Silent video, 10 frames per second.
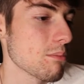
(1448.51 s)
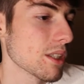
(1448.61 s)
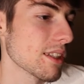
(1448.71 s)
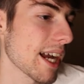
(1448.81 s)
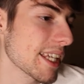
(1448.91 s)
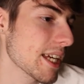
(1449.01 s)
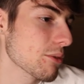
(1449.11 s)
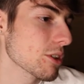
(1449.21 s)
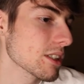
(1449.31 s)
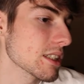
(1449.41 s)
but I
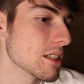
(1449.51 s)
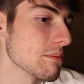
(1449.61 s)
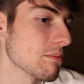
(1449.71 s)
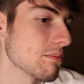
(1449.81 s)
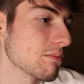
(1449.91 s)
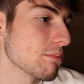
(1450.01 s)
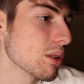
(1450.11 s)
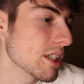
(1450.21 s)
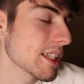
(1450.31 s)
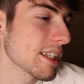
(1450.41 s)
can't really
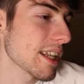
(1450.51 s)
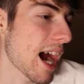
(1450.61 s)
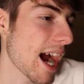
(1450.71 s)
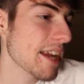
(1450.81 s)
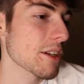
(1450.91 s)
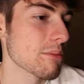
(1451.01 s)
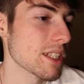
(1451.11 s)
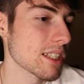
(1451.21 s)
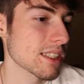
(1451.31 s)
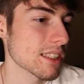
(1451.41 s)
put it higher
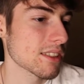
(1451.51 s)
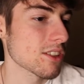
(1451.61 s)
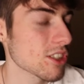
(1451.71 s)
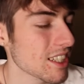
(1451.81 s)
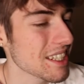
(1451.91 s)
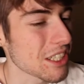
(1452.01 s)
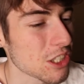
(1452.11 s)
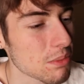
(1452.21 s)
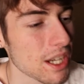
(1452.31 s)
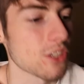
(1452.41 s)
because there's nothing
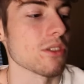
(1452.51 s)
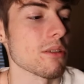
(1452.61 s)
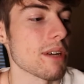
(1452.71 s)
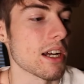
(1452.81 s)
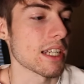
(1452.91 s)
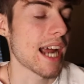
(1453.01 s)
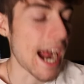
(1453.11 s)
special about it.